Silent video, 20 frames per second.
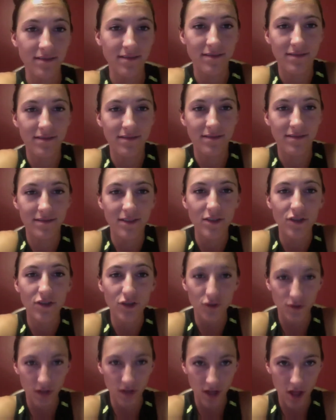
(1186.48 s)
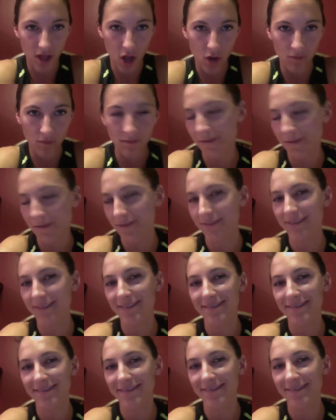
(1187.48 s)
and student loans,
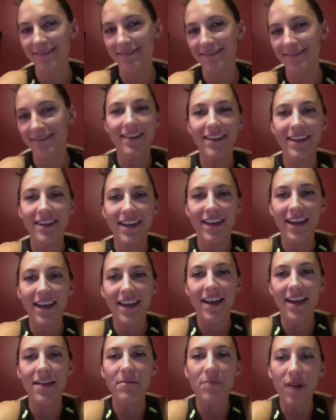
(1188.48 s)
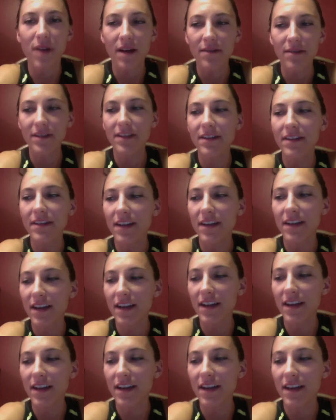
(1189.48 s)
and probably it
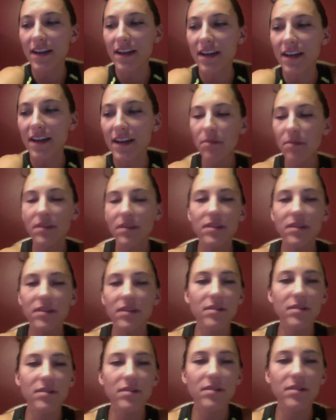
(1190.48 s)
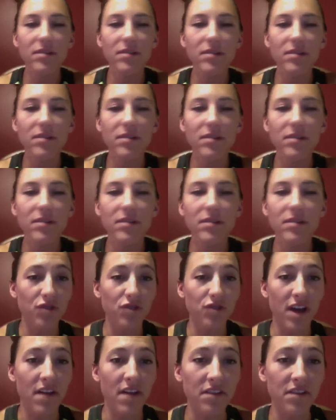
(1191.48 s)
would help a little bit of
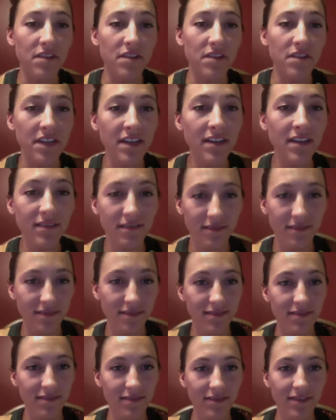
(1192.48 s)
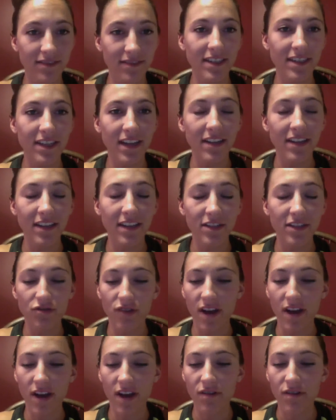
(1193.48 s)
traveling. Ooh. I like to
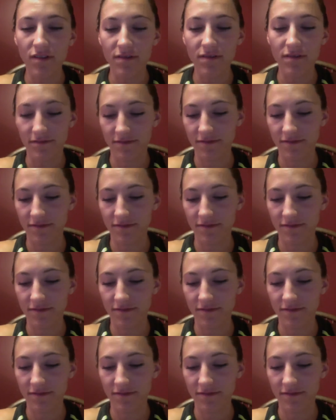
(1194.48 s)
travel. So.